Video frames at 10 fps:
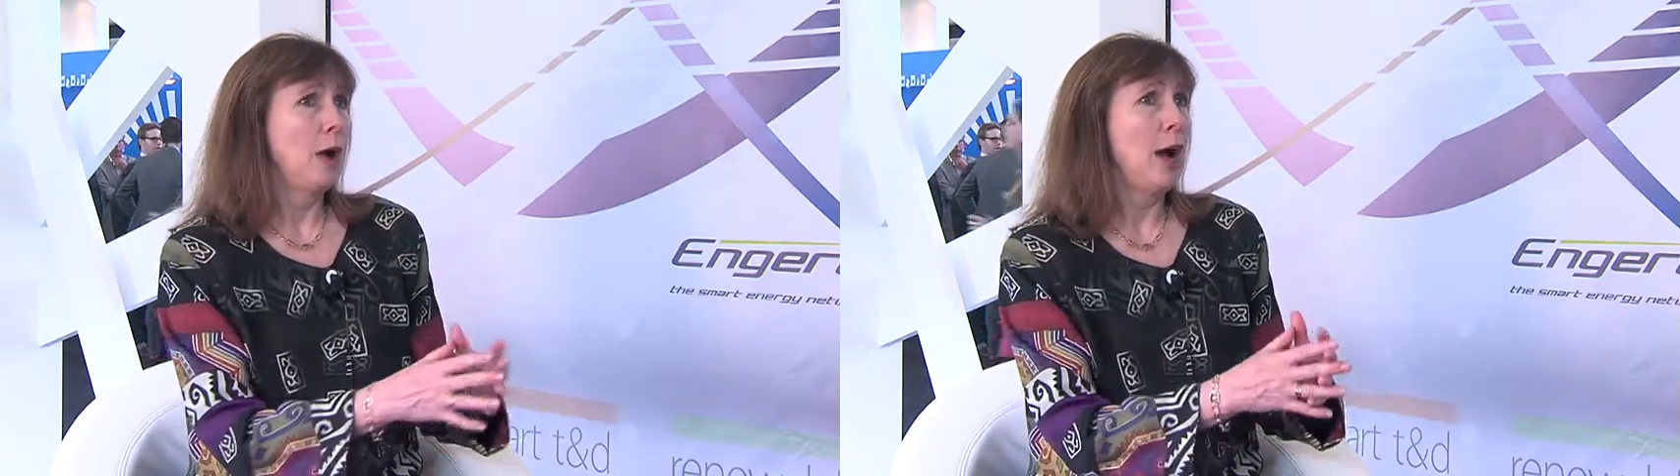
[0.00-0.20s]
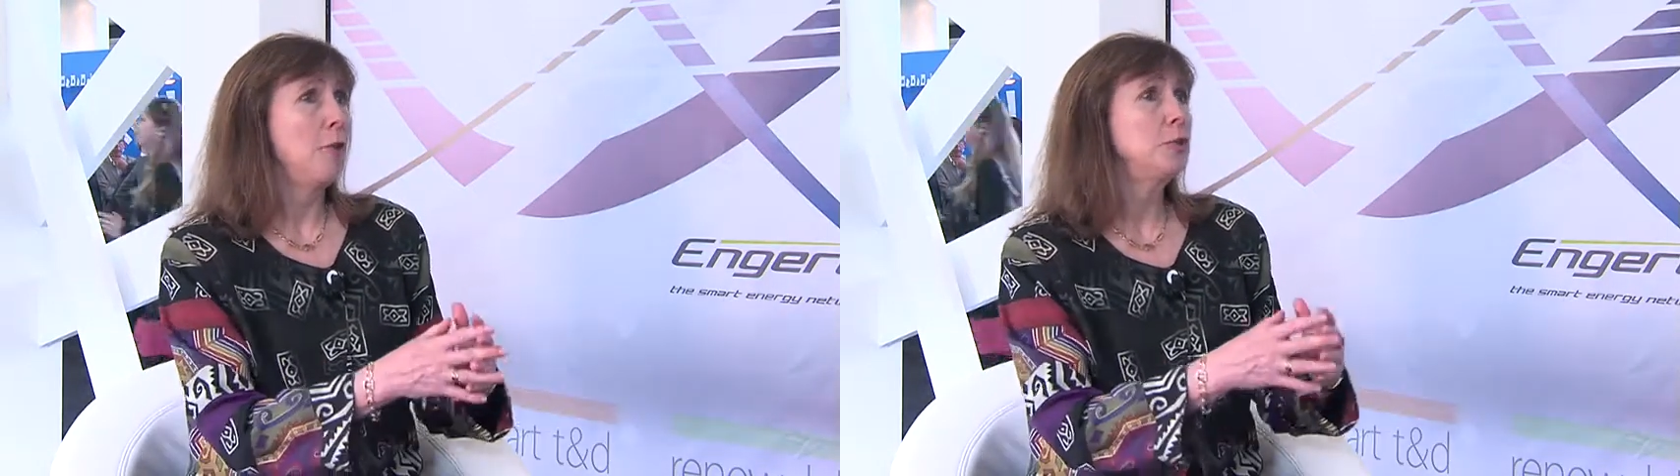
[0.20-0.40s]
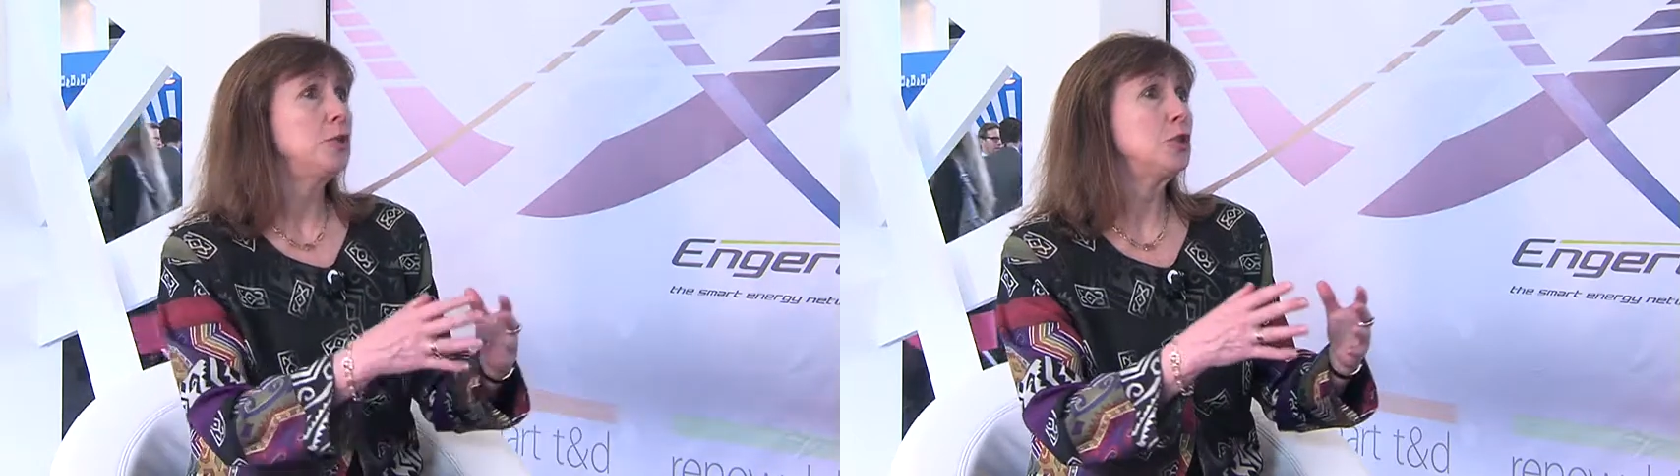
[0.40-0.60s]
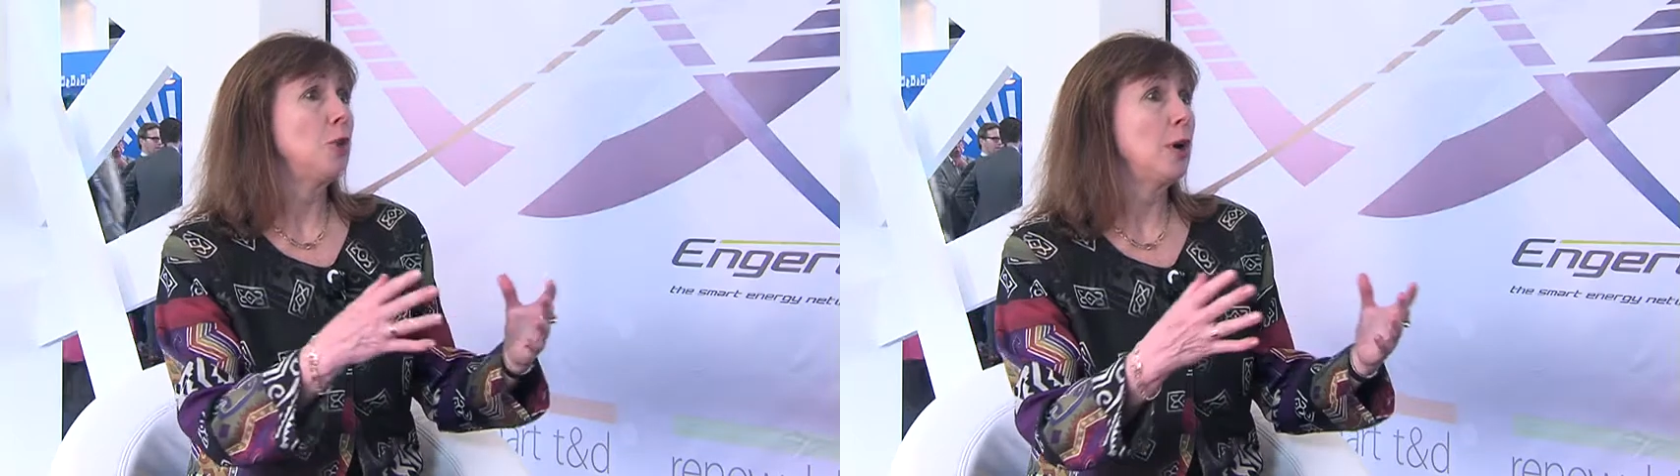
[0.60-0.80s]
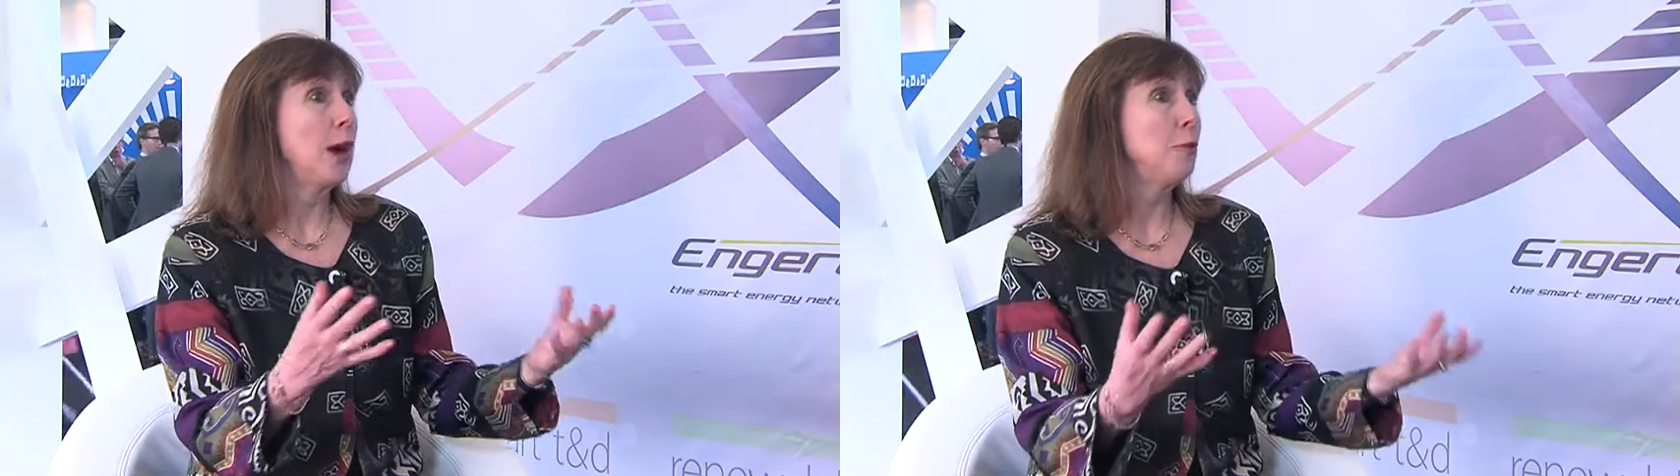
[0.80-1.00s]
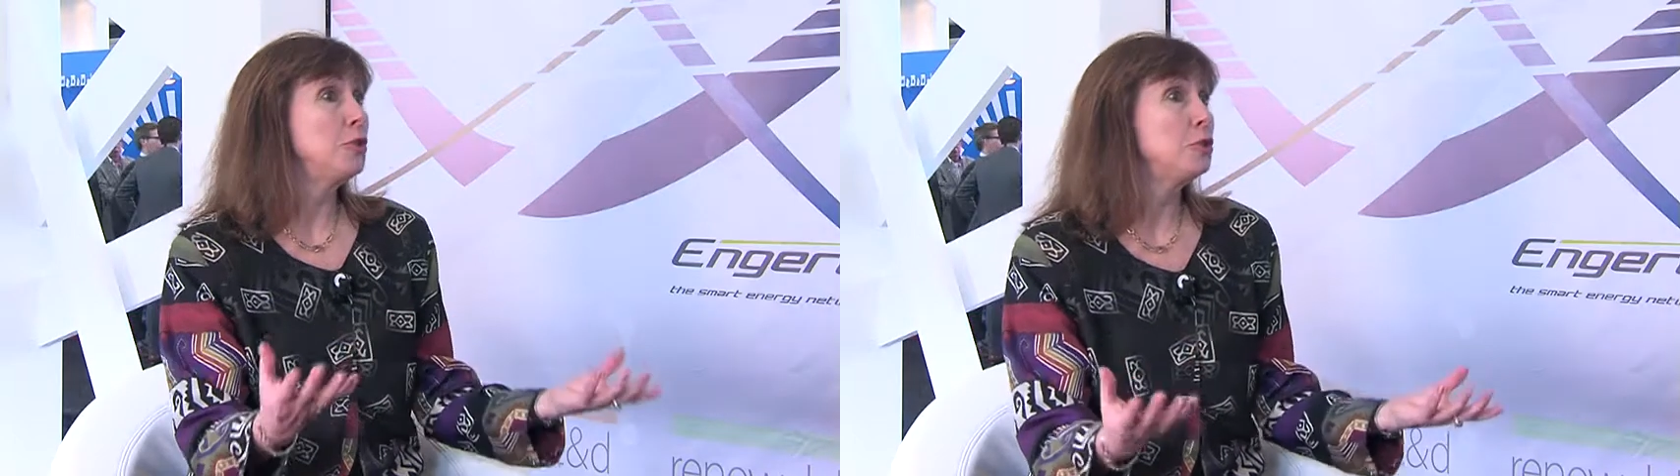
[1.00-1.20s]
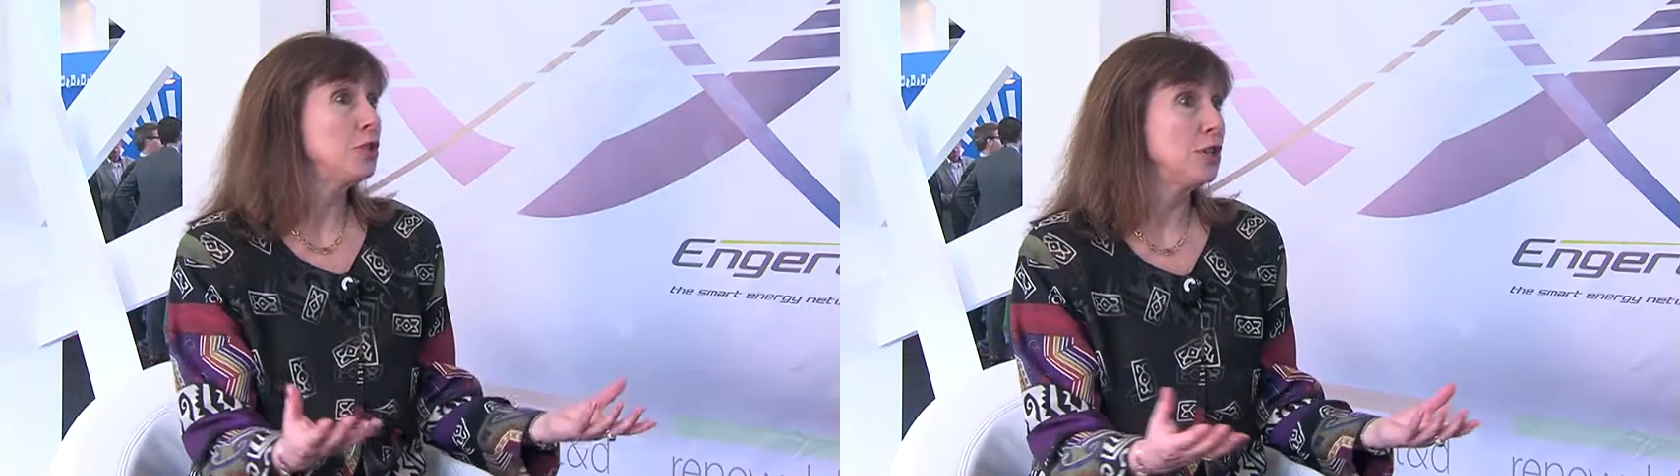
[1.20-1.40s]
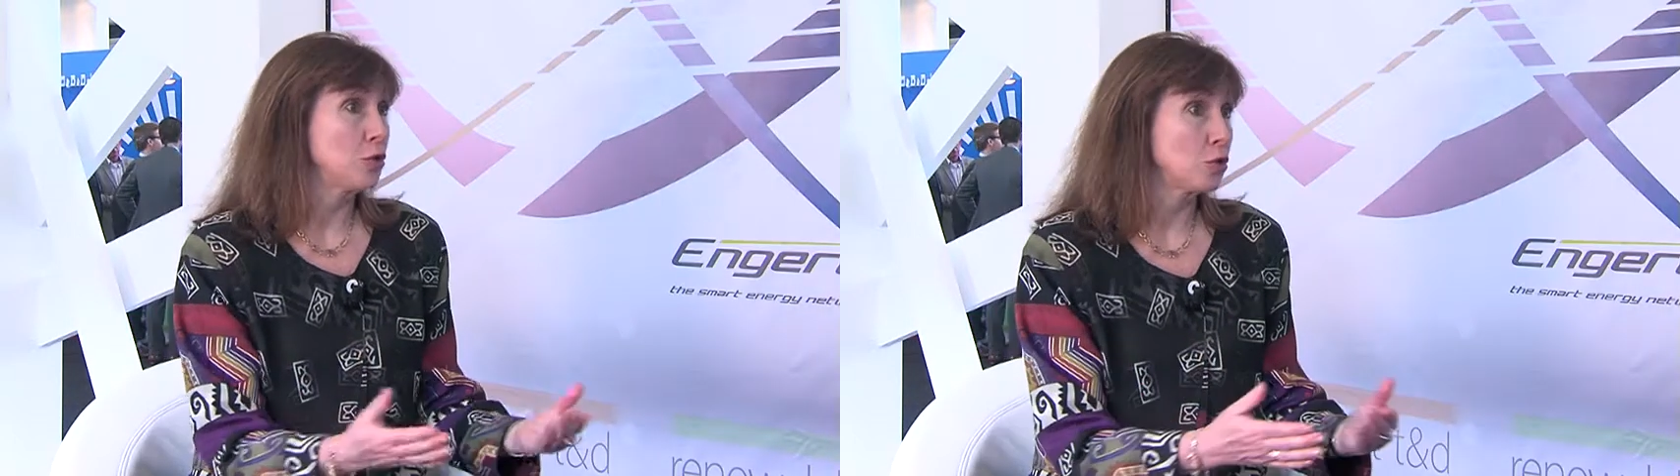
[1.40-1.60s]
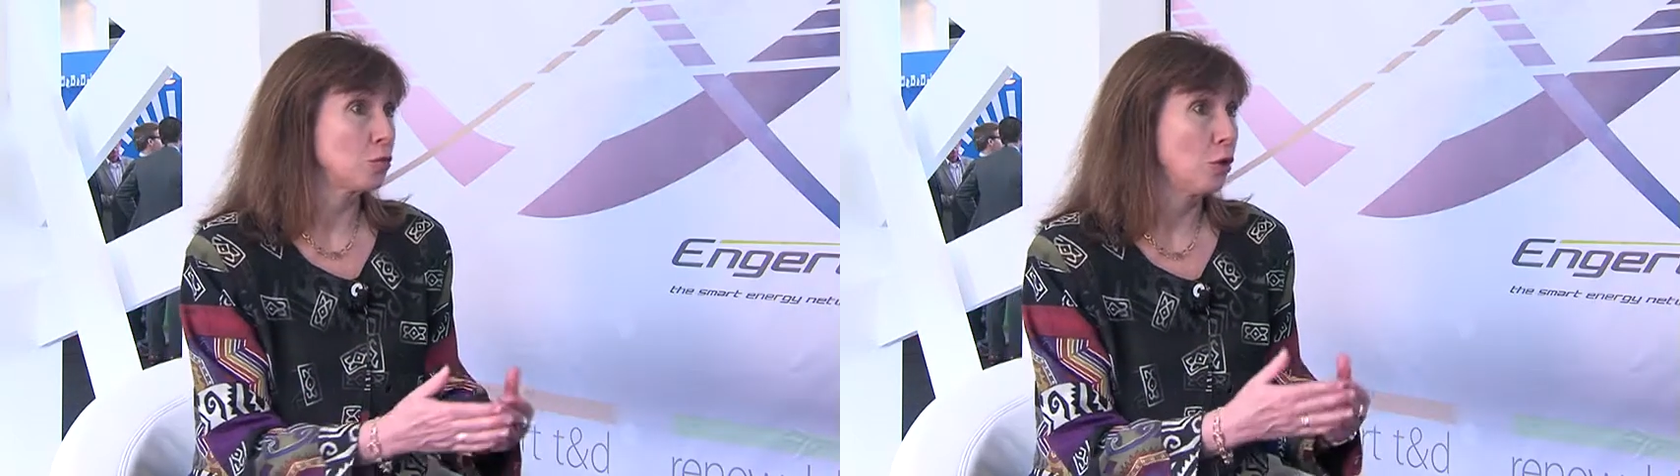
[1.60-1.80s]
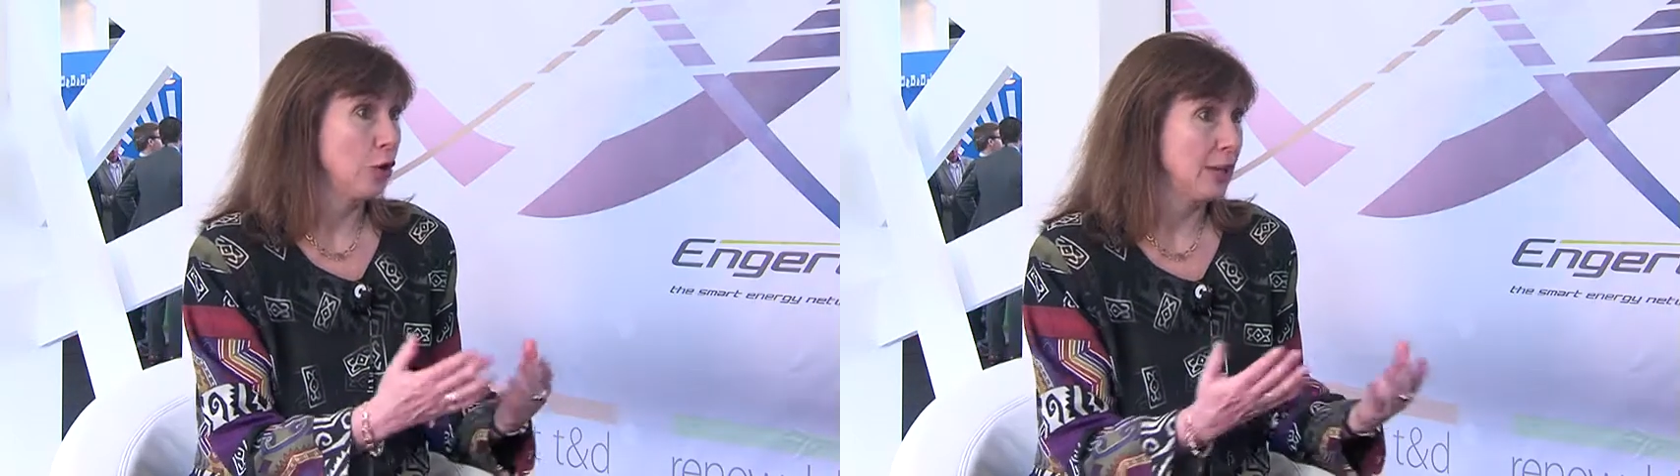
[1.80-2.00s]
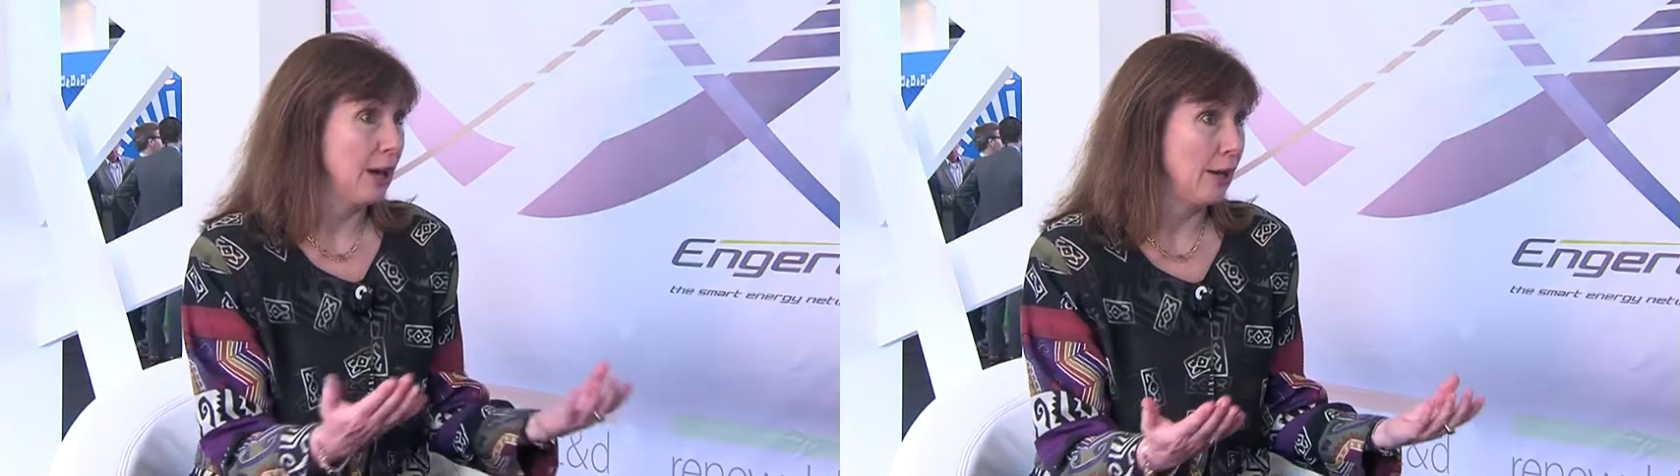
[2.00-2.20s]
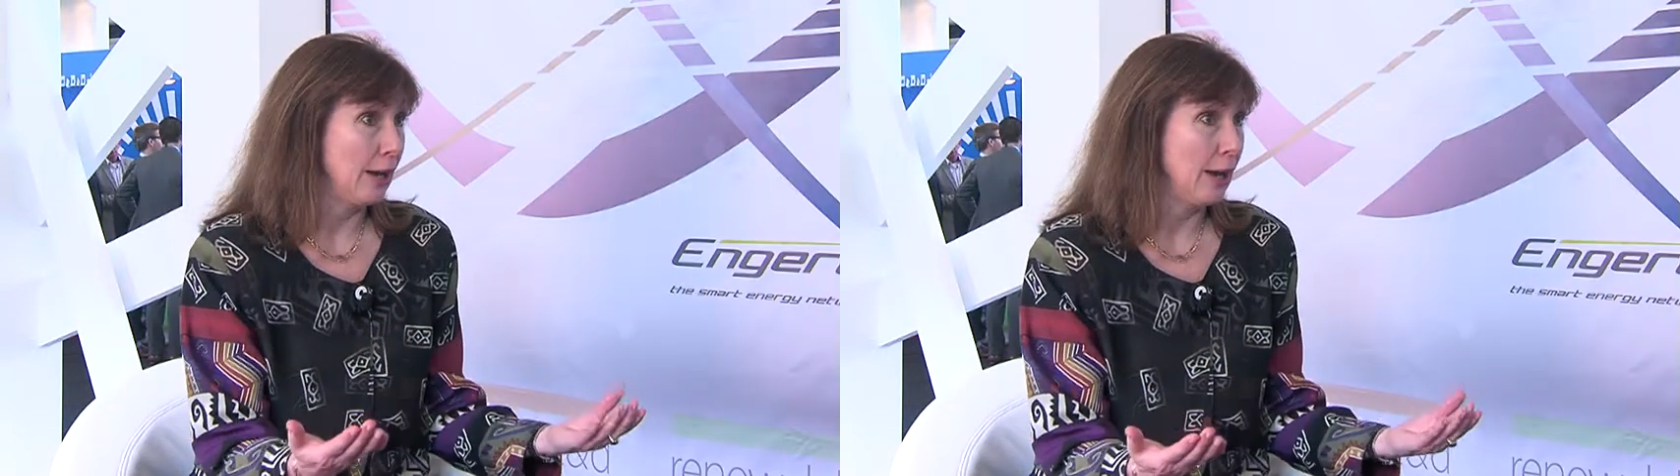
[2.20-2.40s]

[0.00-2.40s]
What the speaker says: how would you see this rolling out?